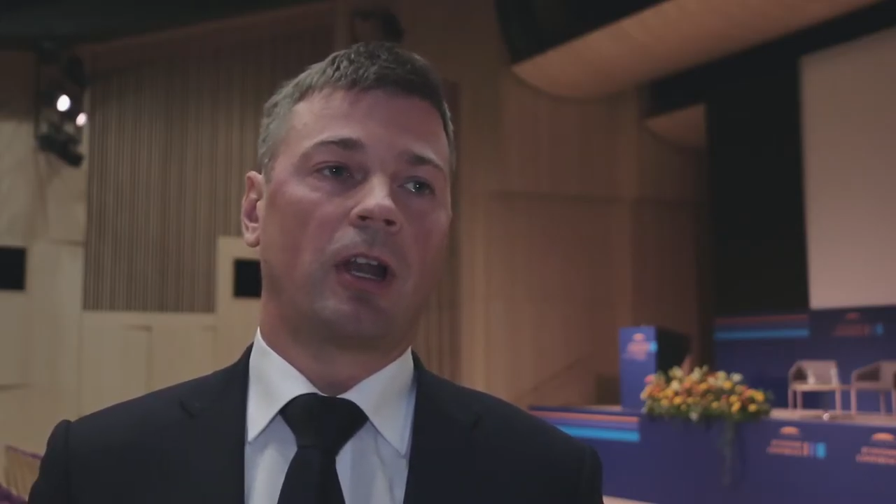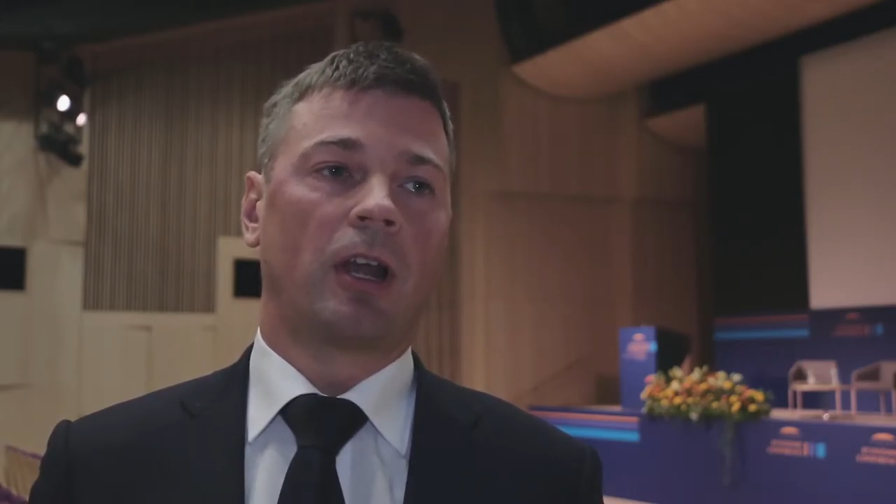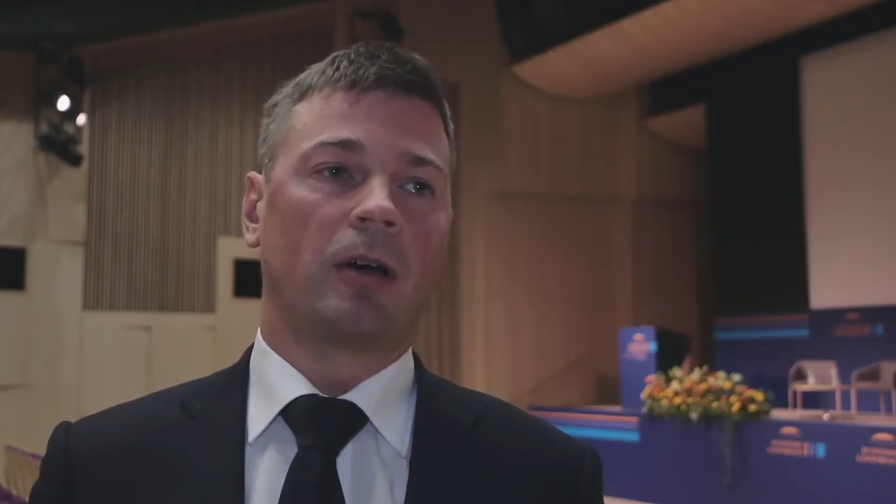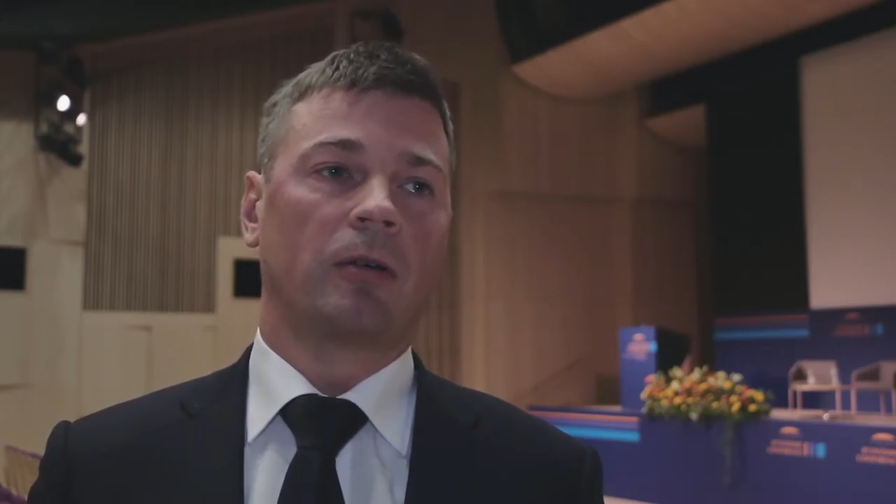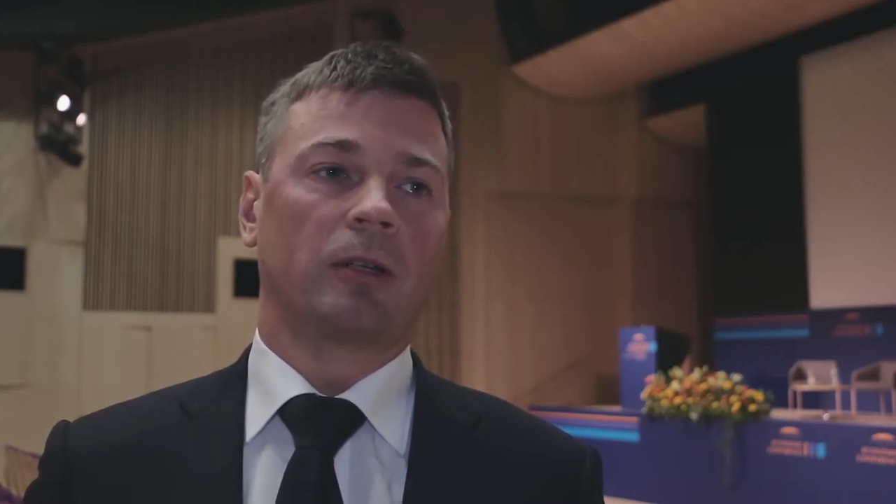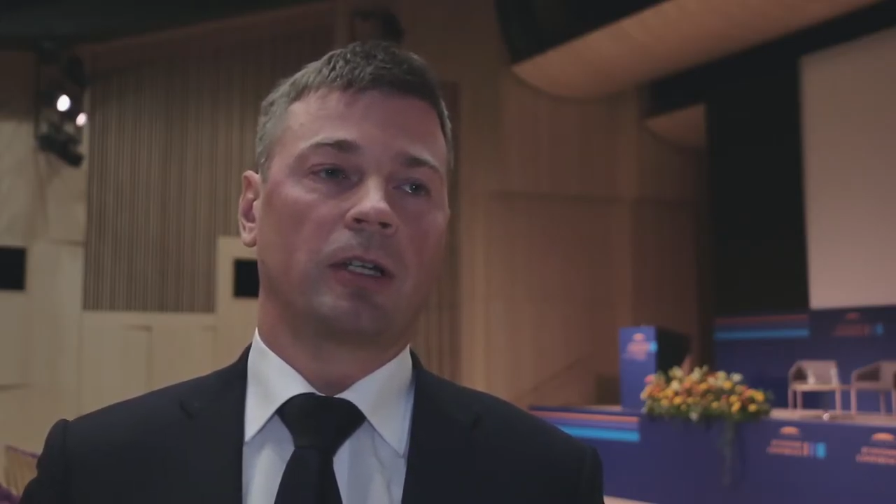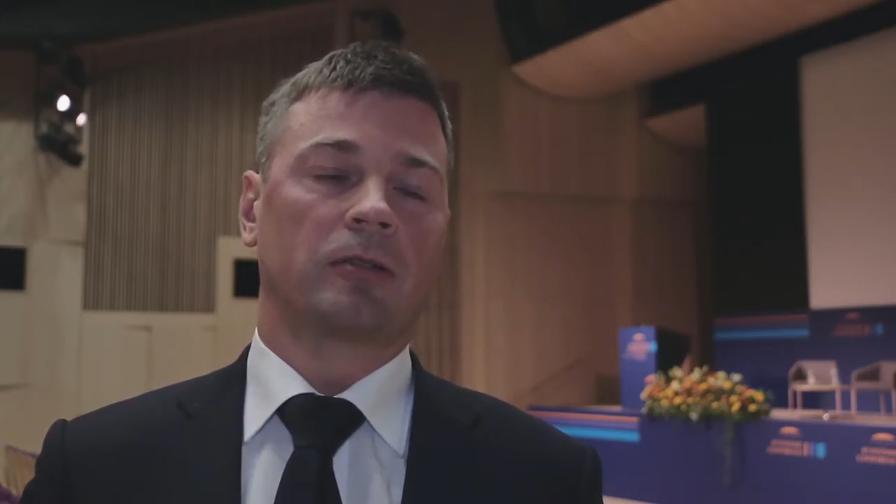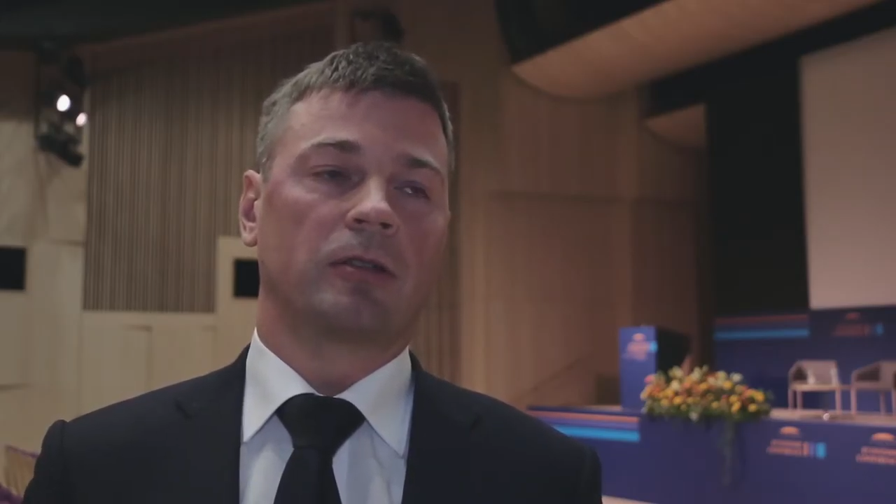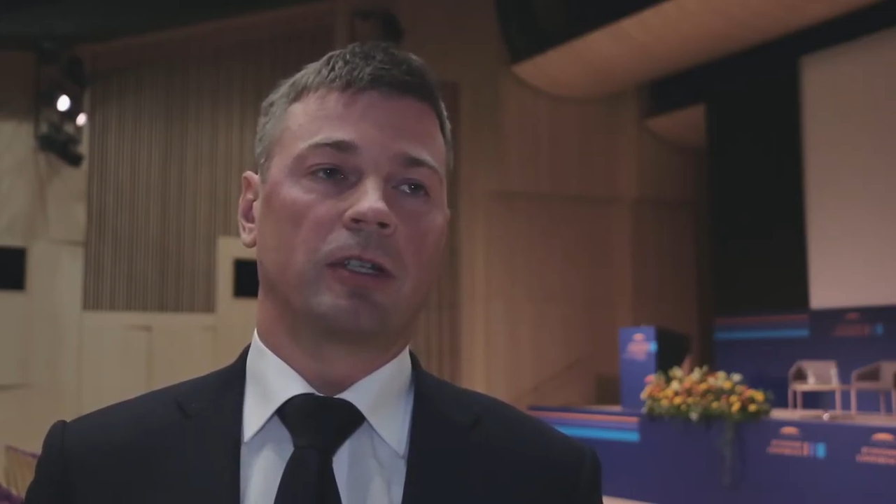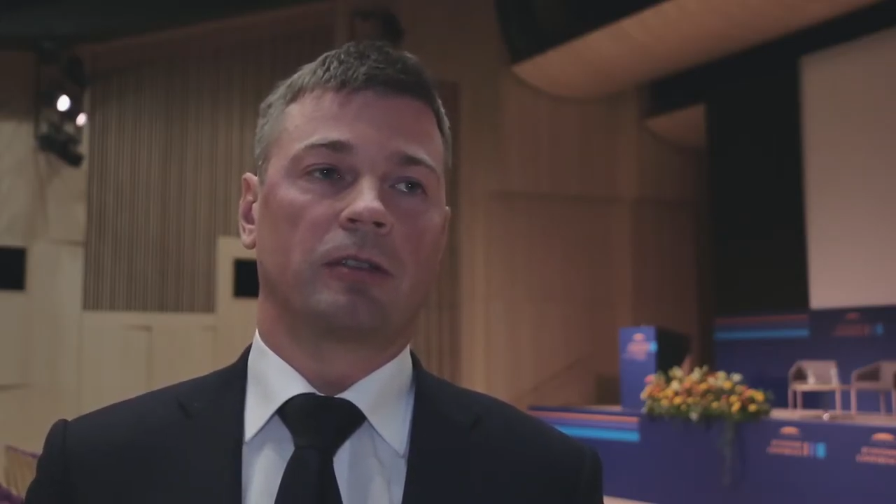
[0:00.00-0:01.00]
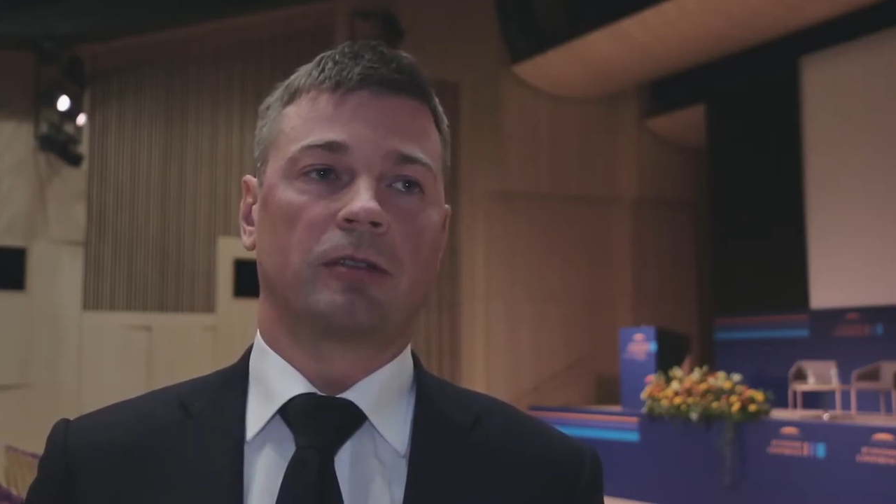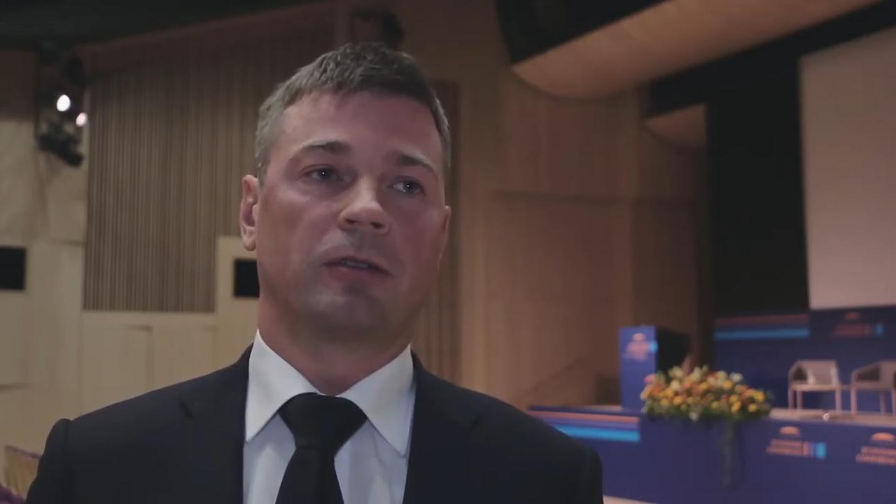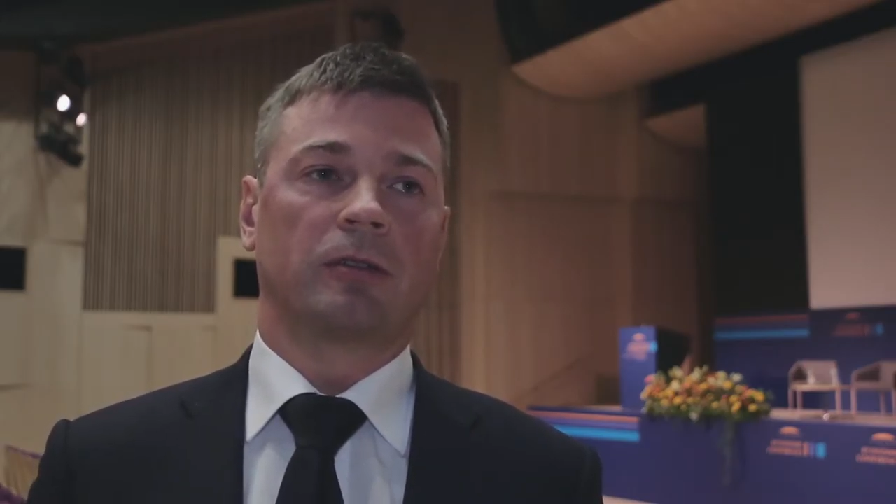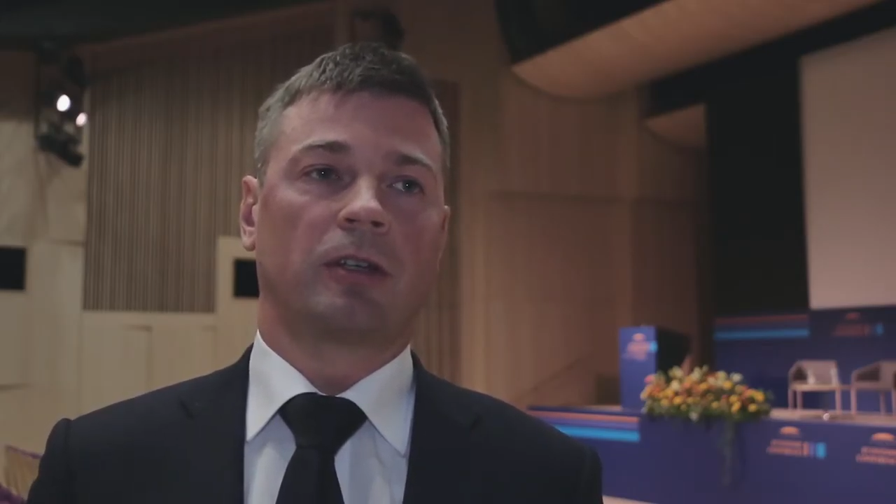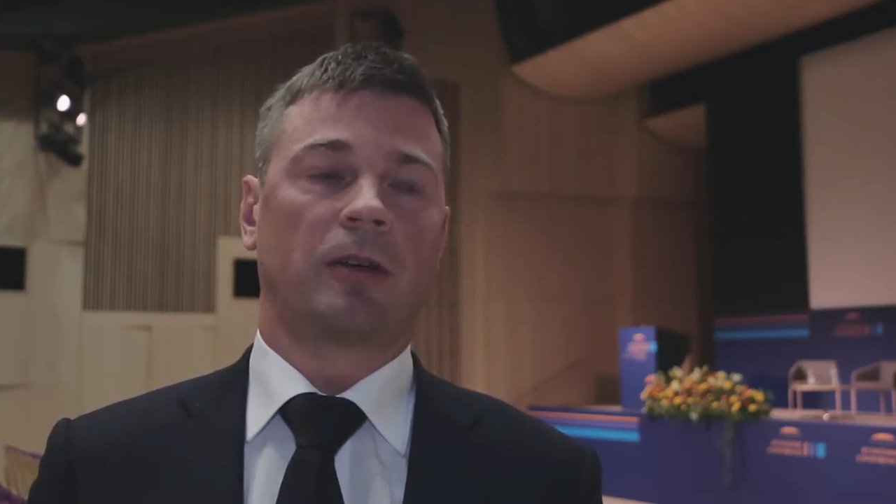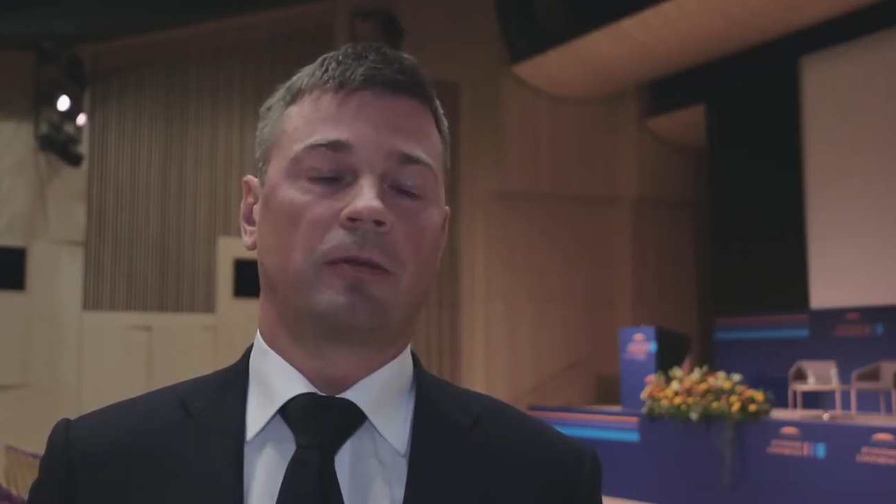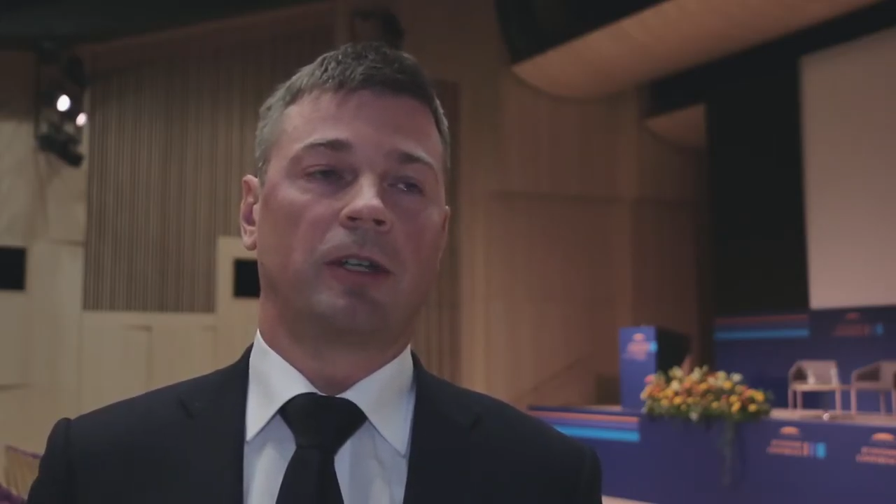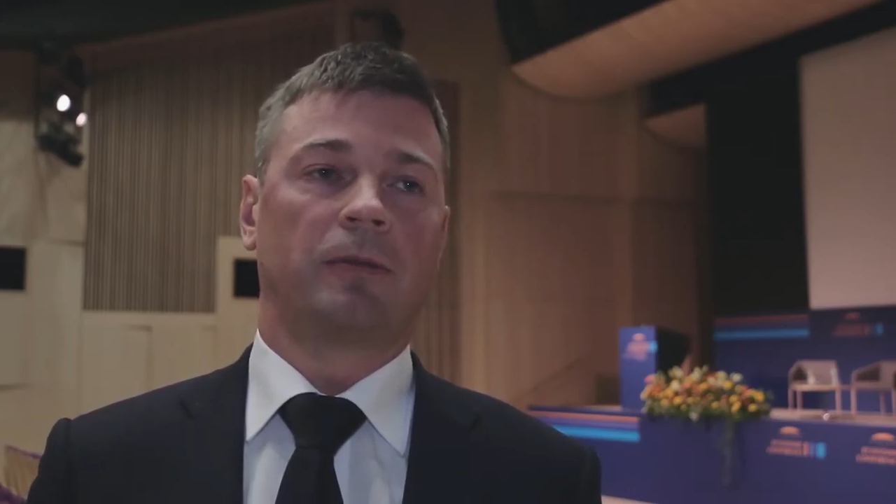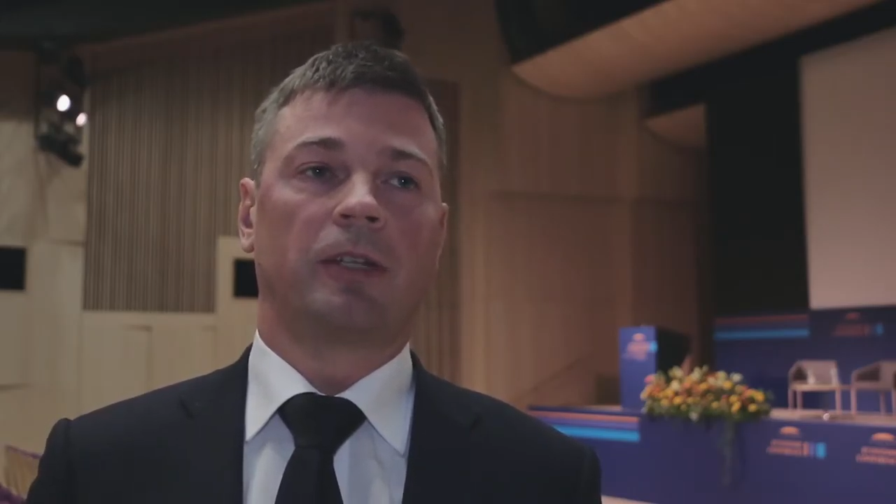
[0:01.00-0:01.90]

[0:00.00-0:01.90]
allow countries to have def